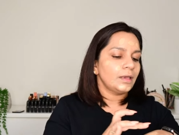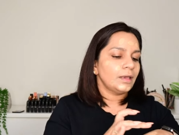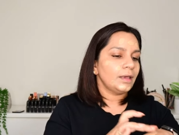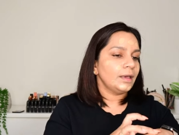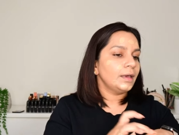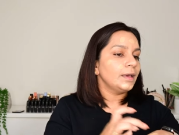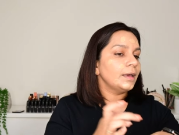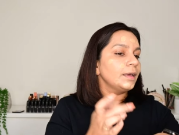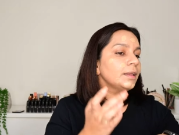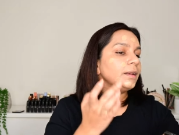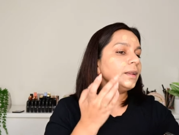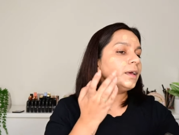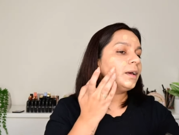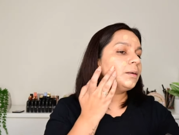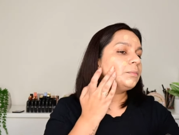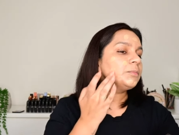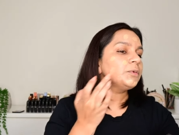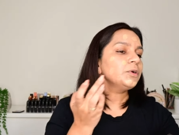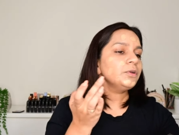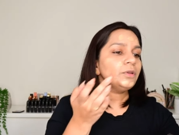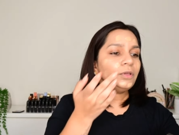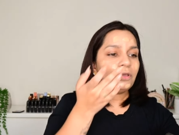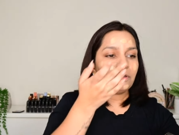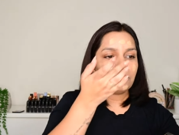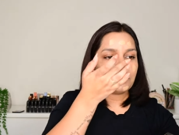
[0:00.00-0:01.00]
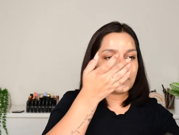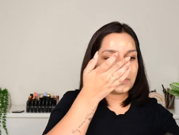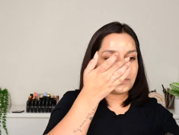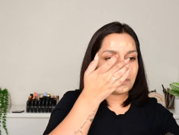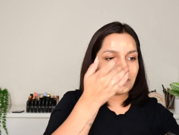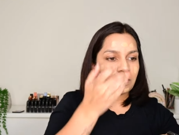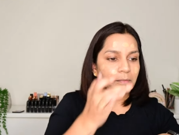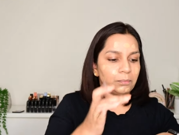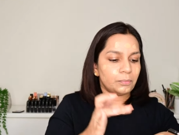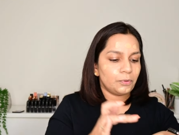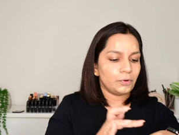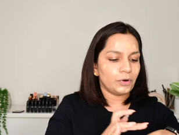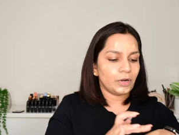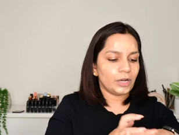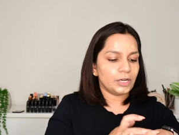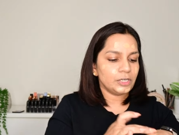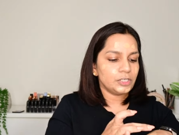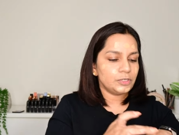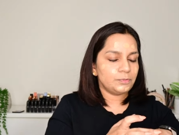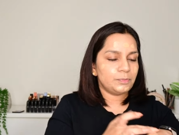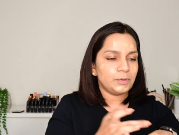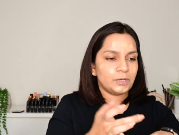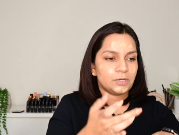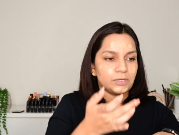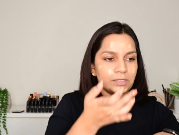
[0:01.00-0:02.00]
and I'm going to use my
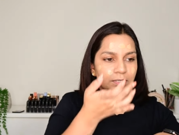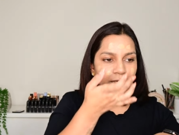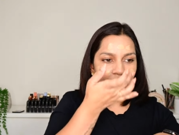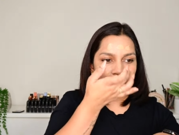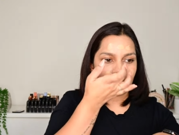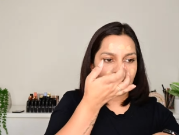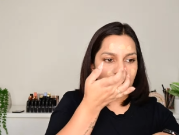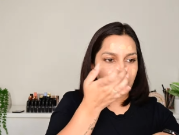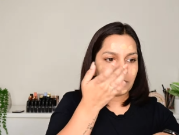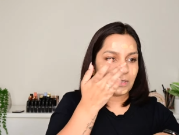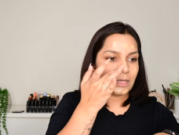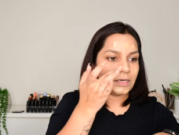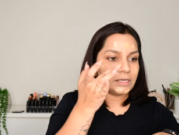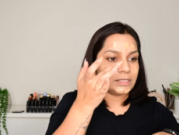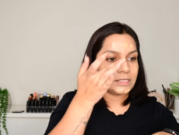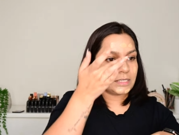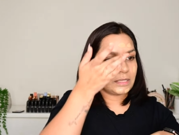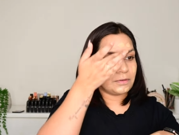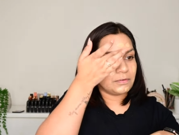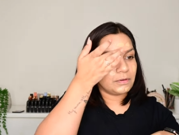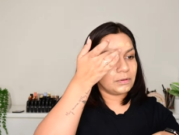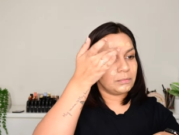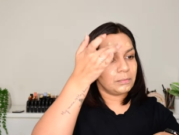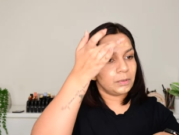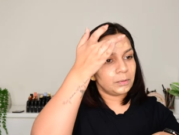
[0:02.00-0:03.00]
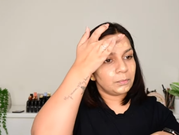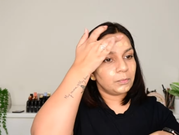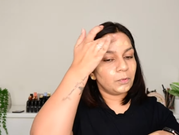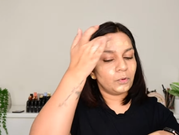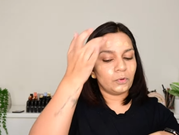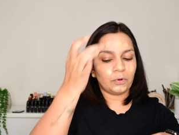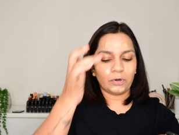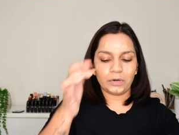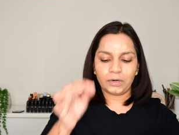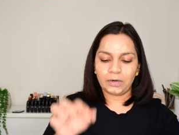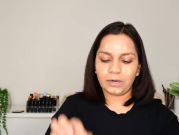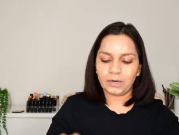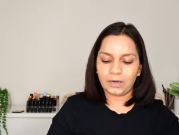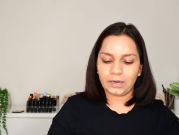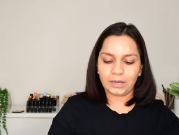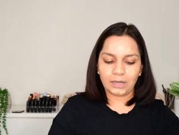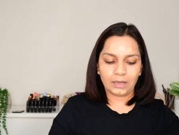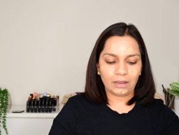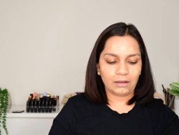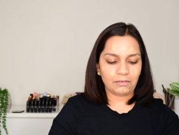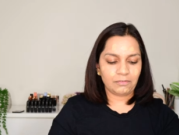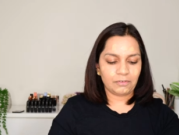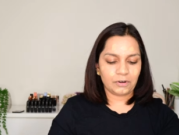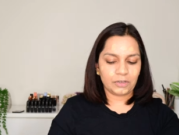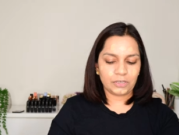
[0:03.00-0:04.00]
brush because I know that is giving me more
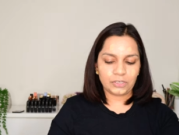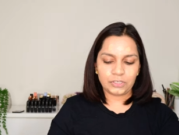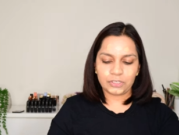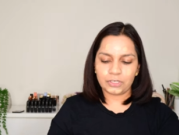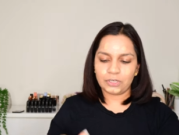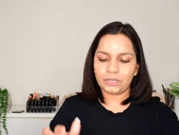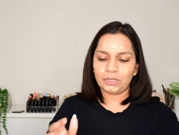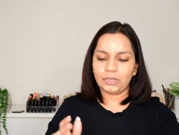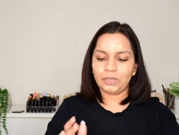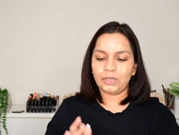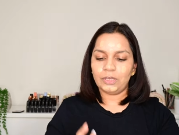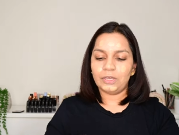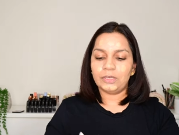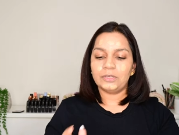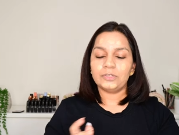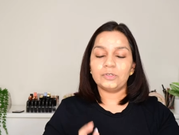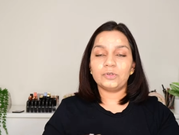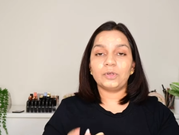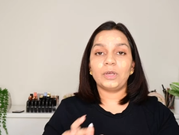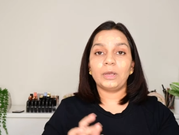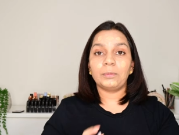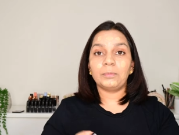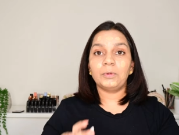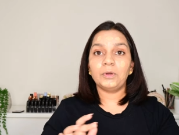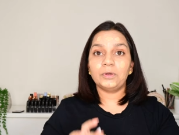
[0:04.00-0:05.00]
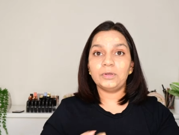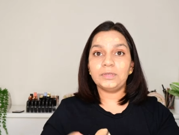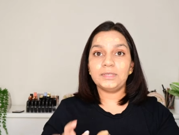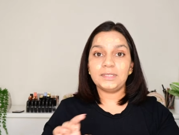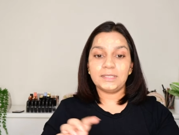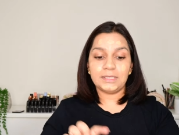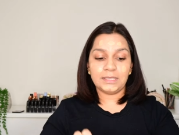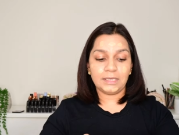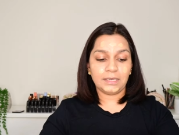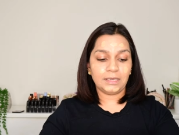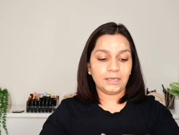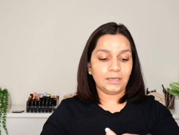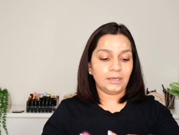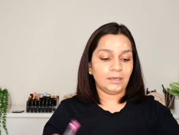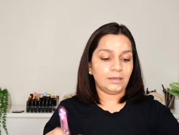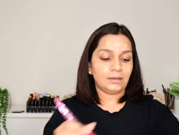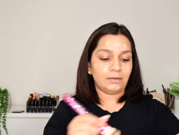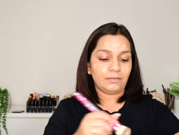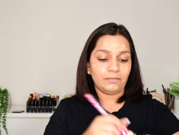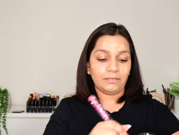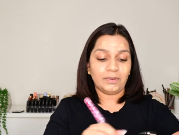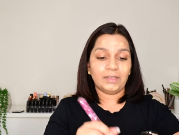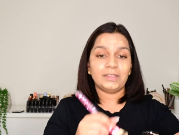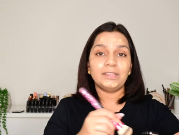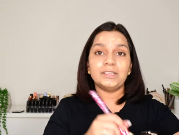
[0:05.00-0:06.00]
coverage. So I'm going to see
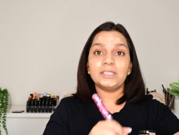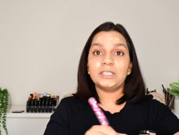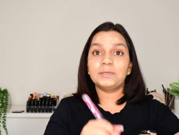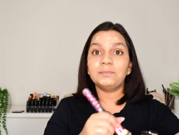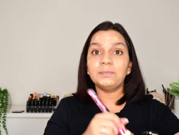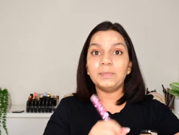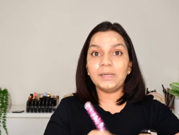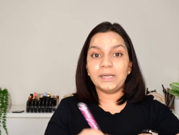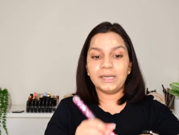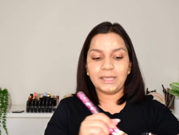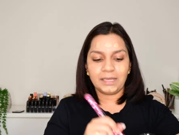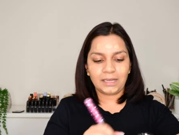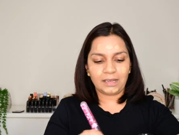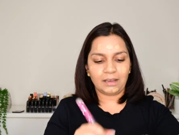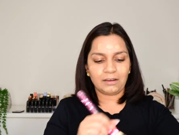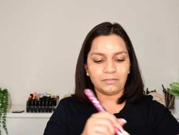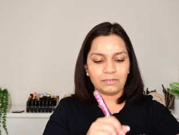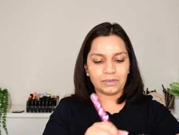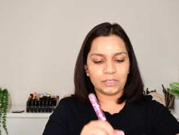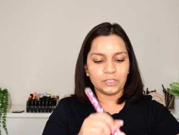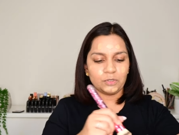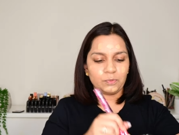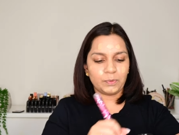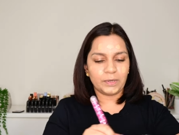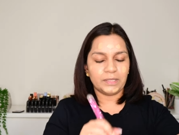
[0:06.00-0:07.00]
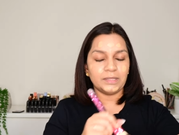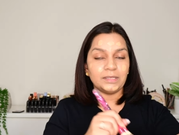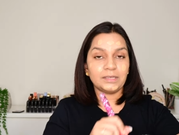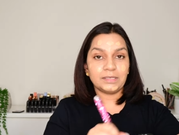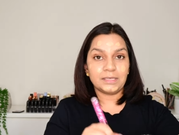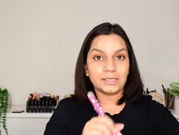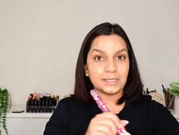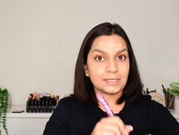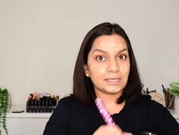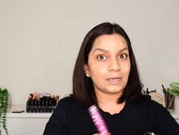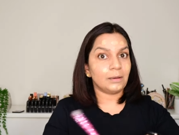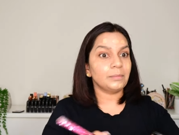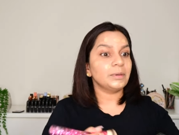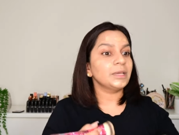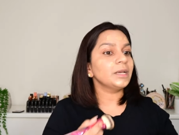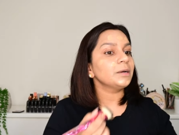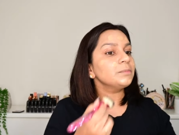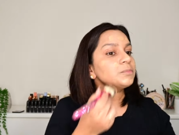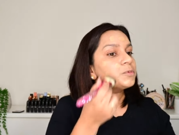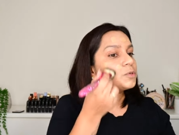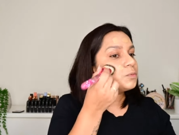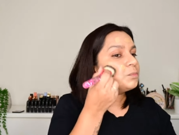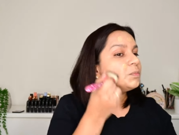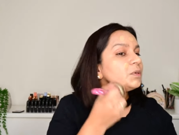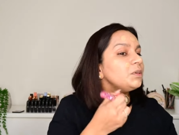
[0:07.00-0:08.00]
whether it's building coverage, whether it is coming
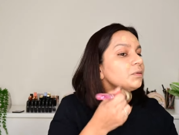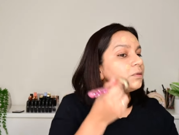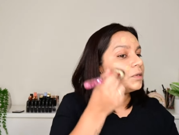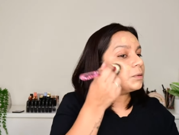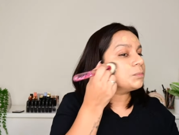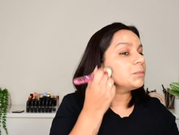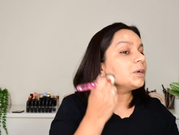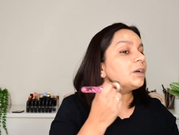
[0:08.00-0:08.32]
up to medium